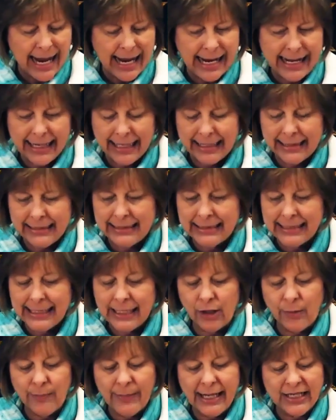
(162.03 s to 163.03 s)
and
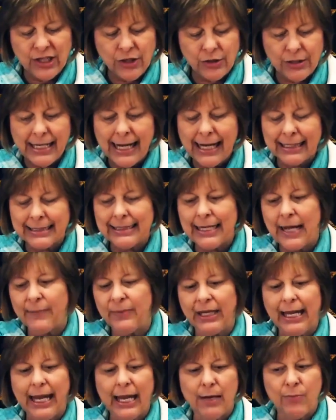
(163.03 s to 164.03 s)
it'll make your next
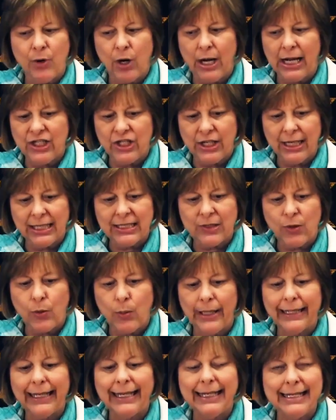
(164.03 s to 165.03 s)
applique project
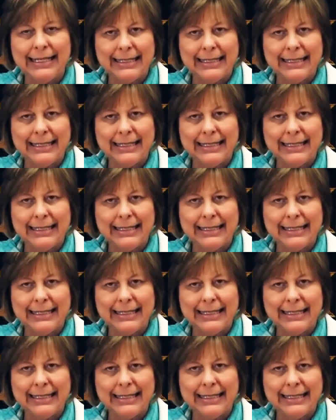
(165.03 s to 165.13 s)
quick and